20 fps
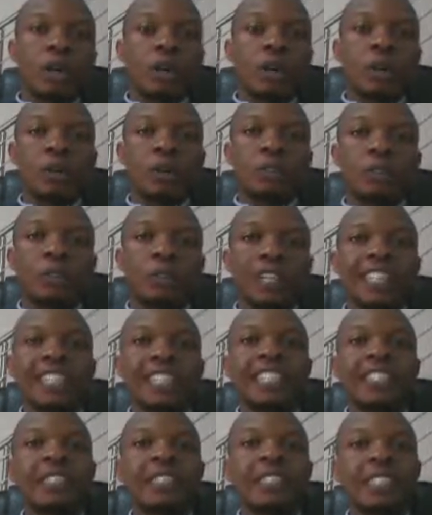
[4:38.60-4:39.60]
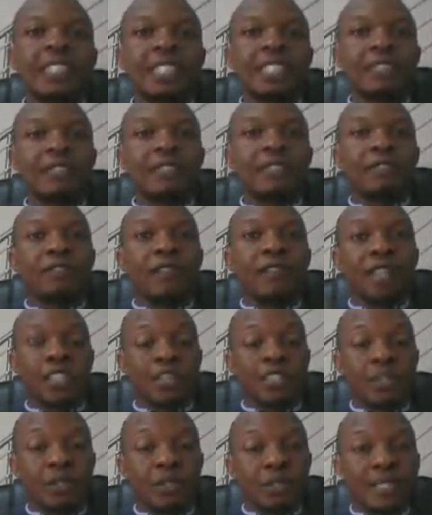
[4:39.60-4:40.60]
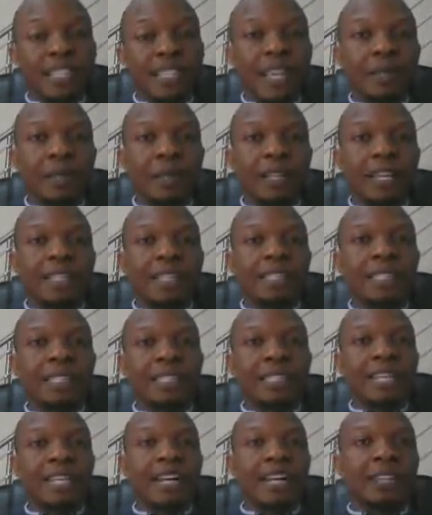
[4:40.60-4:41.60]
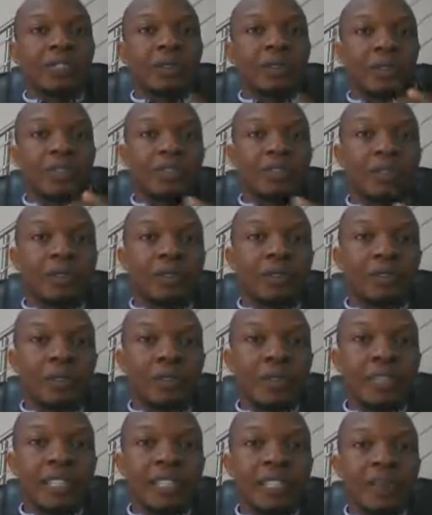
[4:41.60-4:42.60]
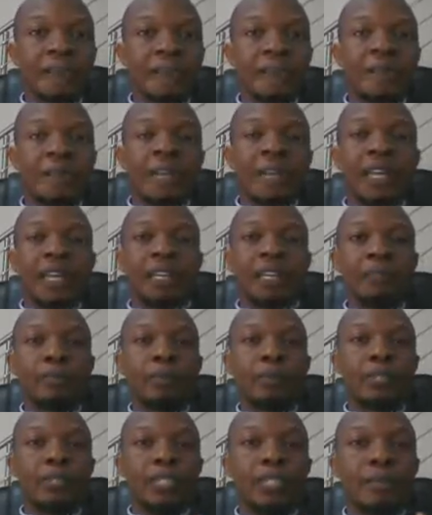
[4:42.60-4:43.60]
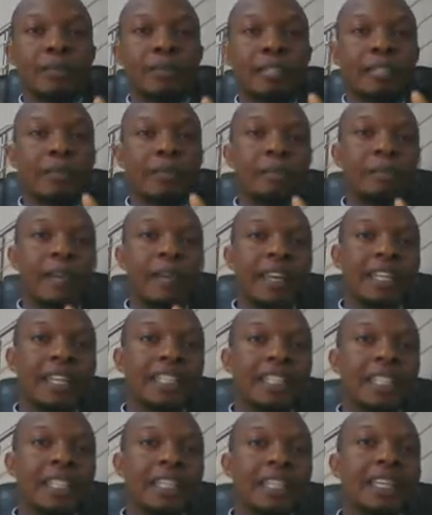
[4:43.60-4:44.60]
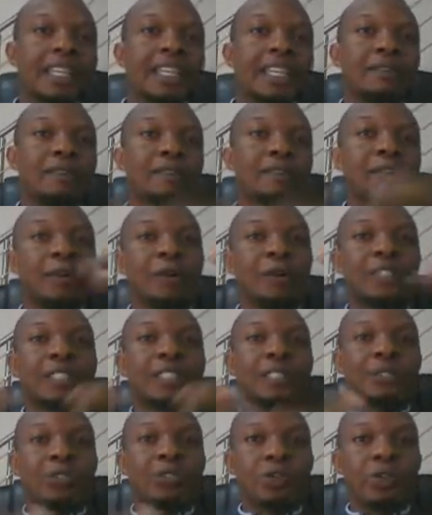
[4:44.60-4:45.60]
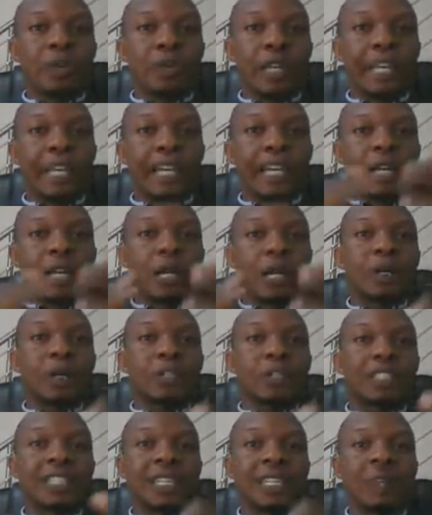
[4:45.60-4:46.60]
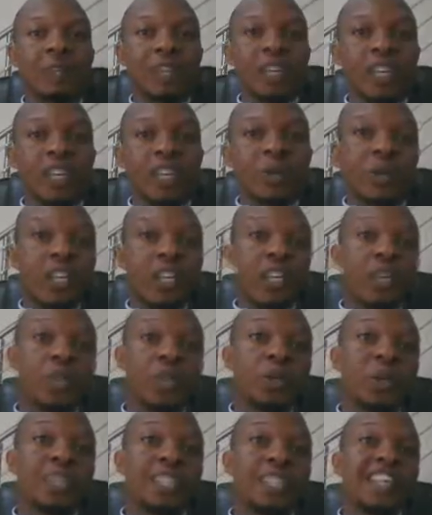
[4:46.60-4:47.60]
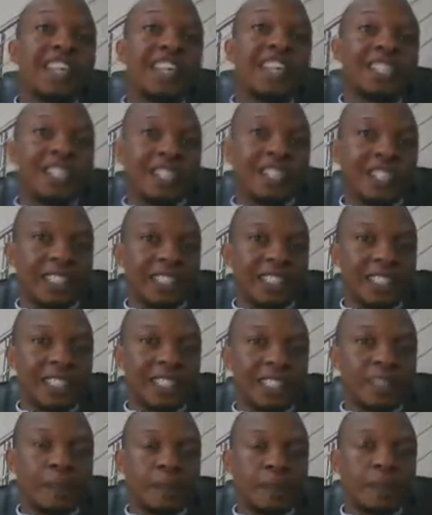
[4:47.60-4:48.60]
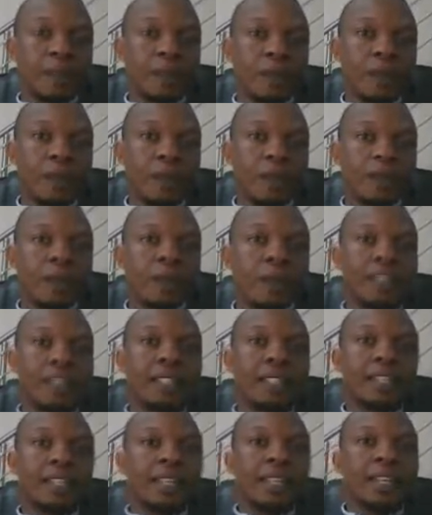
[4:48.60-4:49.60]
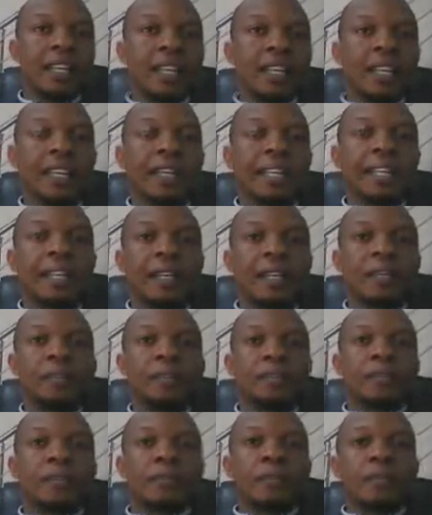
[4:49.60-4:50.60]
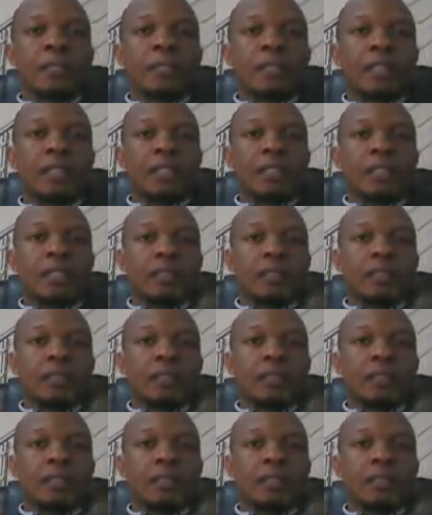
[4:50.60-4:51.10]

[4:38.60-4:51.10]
on religion, it reflects on your timeline. This guy is already your friend, and the post he makes falls into a cluster in which you are interested in. All right and um, it,